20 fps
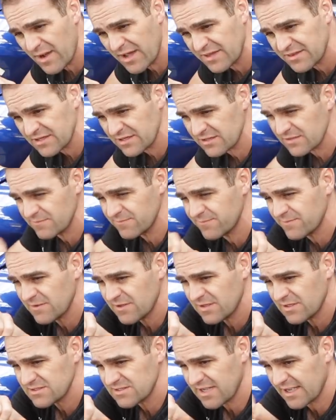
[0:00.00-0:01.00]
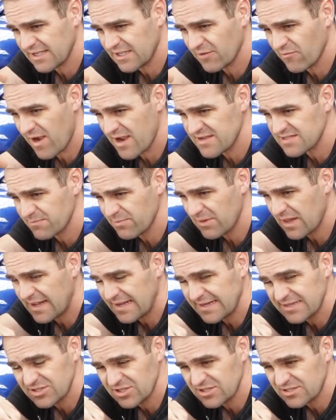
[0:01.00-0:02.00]
method of taking a razor
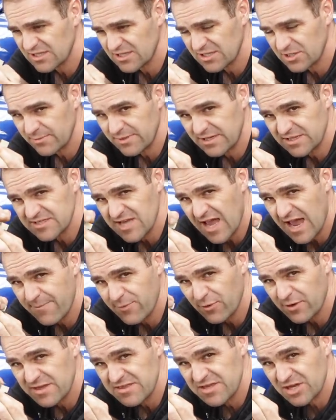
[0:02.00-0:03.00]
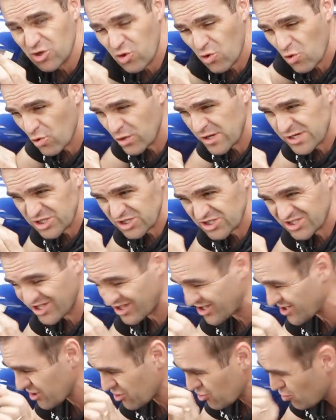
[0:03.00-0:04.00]
blade, just a little bit of tape on either corner, just so that the